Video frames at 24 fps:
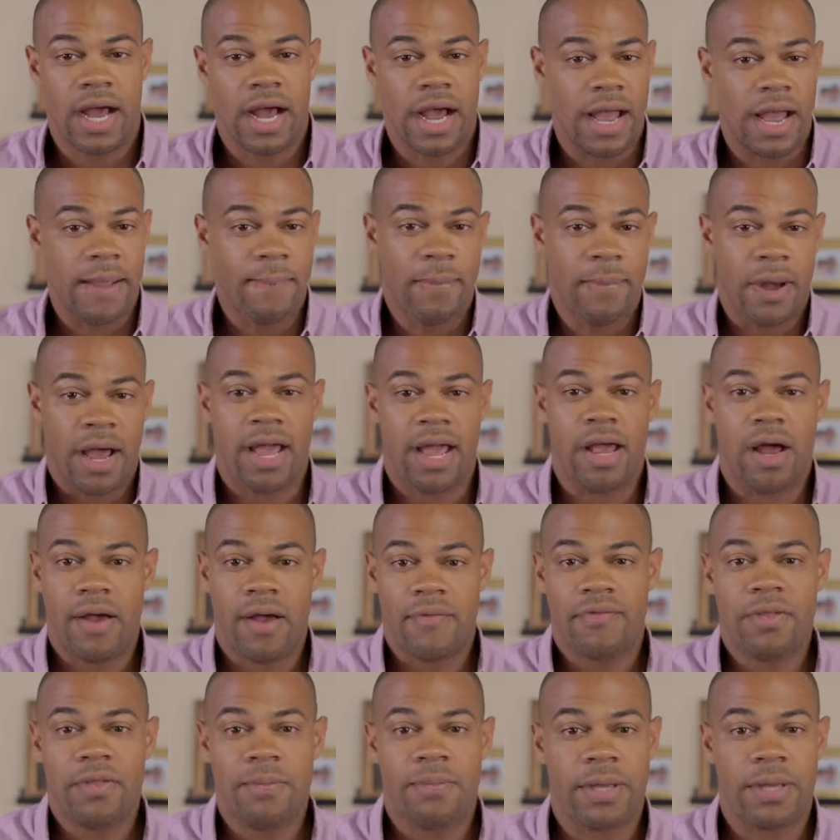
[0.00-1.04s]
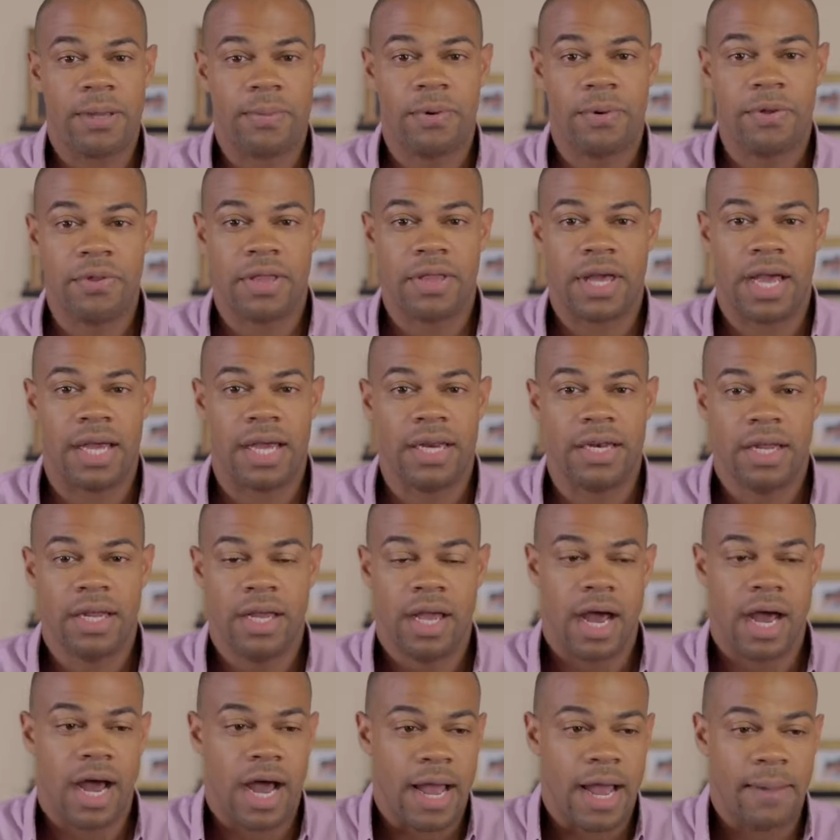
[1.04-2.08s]
I buy off the people that
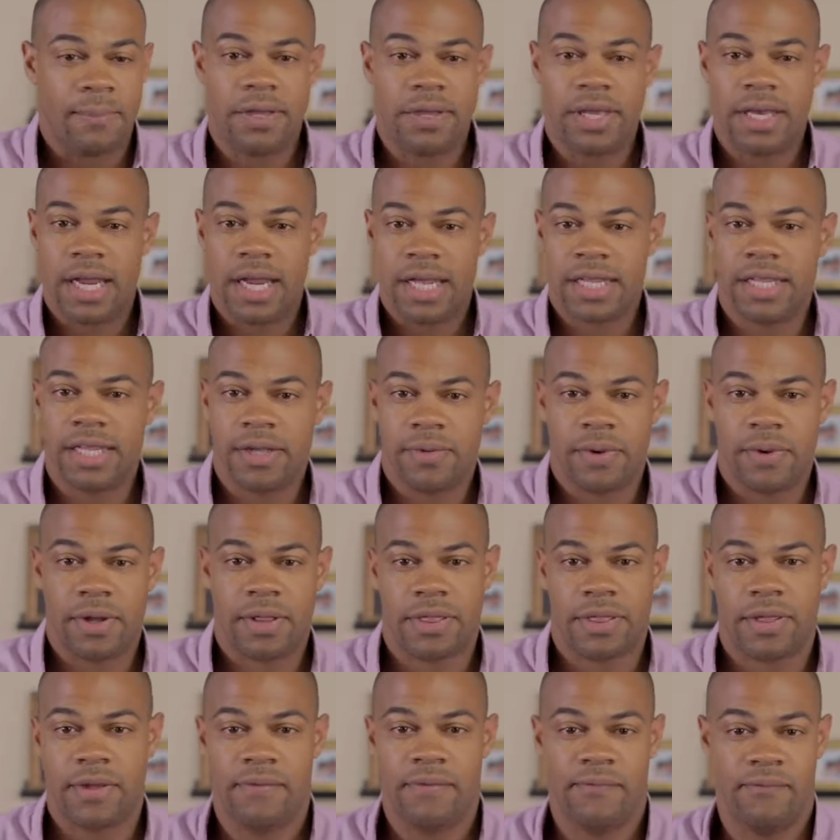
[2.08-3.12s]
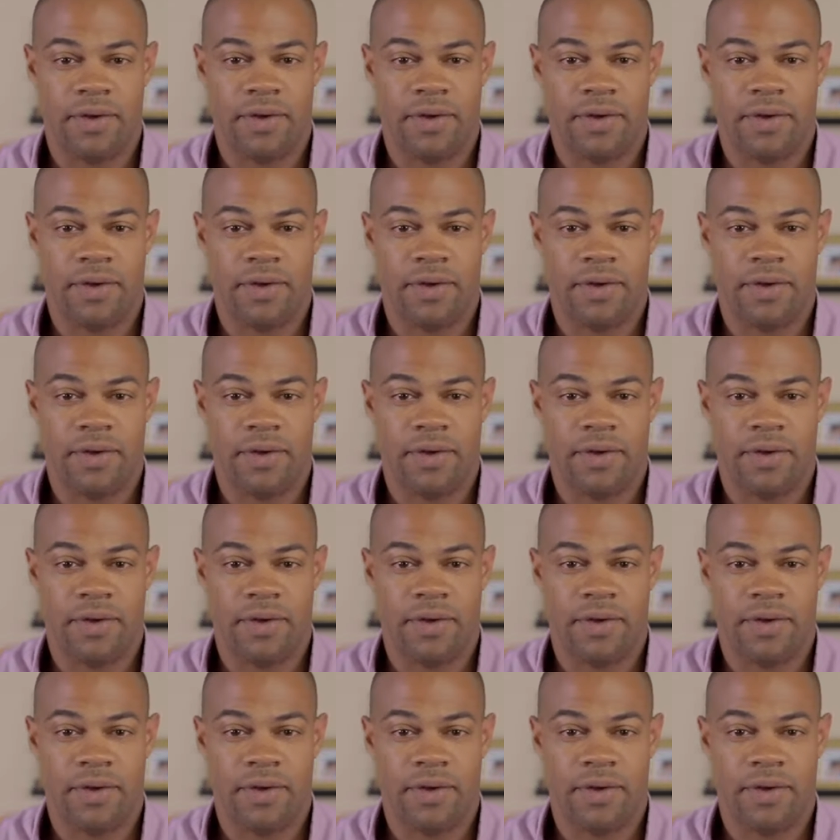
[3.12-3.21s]
I'm connecting with